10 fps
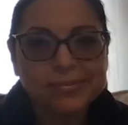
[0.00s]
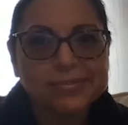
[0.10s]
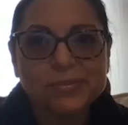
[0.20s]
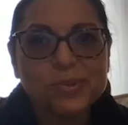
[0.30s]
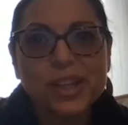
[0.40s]

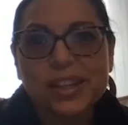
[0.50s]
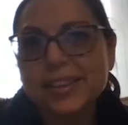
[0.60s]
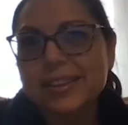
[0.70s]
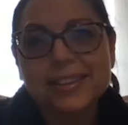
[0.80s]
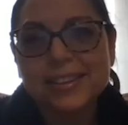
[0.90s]
with
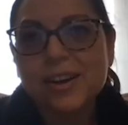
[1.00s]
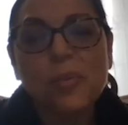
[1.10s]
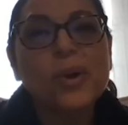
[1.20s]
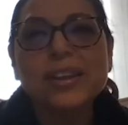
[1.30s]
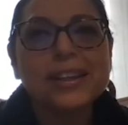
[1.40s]
a
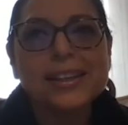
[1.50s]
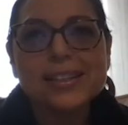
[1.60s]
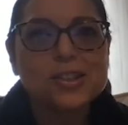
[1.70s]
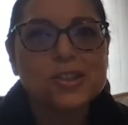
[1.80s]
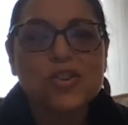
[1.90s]

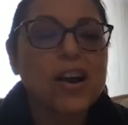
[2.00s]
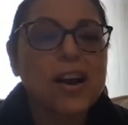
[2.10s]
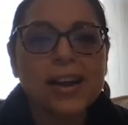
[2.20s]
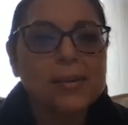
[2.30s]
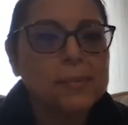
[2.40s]
willingness to
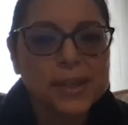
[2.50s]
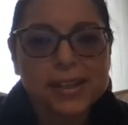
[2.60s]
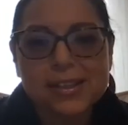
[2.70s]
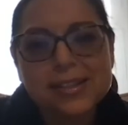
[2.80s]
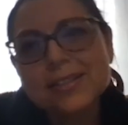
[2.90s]
try,
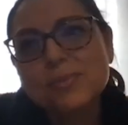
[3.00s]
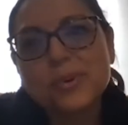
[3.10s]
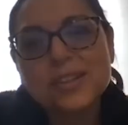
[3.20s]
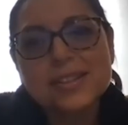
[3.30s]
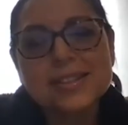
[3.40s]
because
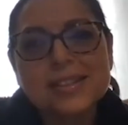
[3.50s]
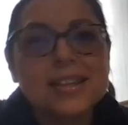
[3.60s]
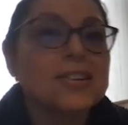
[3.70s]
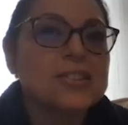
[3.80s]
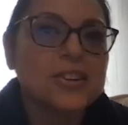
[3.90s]
what's
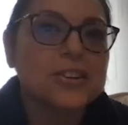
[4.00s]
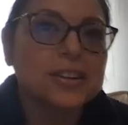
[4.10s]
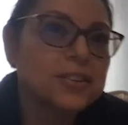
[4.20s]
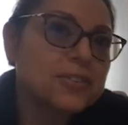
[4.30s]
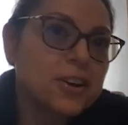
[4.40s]
the
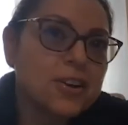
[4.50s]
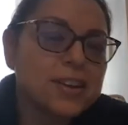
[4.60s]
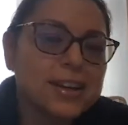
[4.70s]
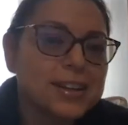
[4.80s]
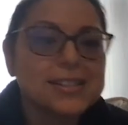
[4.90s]
alternative? All
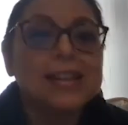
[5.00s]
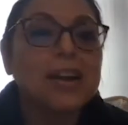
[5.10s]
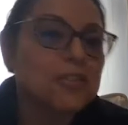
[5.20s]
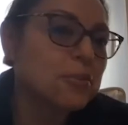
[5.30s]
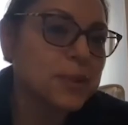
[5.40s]
right, it's
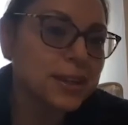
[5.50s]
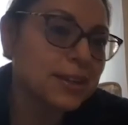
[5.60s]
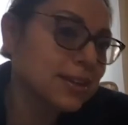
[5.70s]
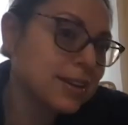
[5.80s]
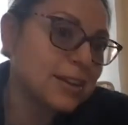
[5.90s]
not for
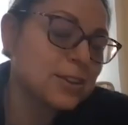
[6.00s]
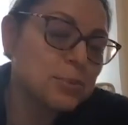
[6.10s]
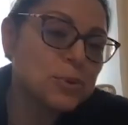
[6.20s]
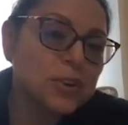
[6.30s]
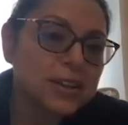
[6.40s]
me, and you
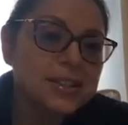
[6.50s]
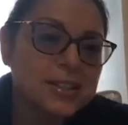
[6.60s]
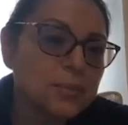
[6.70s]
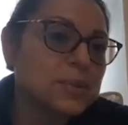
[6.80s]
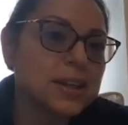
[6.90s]
move on to
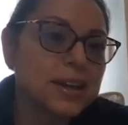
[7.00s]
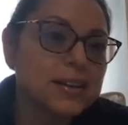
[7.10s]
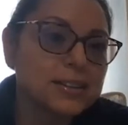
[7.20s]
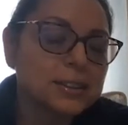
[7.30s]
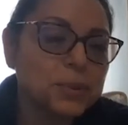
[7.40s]
something
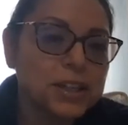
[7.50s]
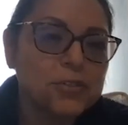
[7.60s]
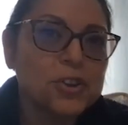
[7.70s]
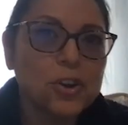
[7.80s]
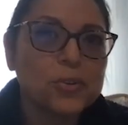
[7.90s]
else. But
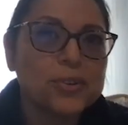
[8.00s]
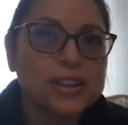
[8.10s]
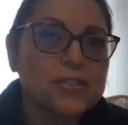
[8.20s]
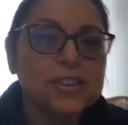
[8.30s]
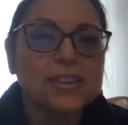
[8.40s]
if you don't
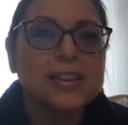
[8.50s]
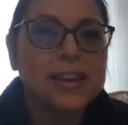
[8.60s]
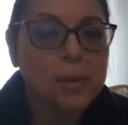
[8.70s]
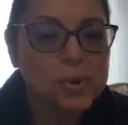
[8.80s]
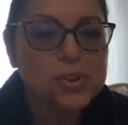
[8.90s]
give it an
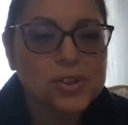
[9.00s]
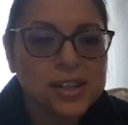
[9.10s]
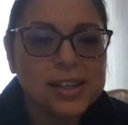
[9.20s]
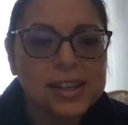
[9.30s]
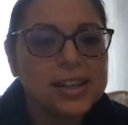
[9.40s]

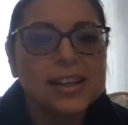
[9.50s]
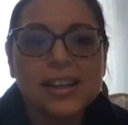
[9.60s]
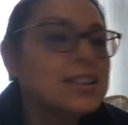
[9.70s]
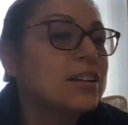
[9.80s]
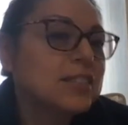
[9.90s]
opportunity,
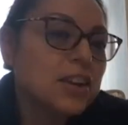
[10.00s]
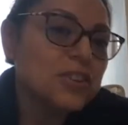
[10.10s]
you'll never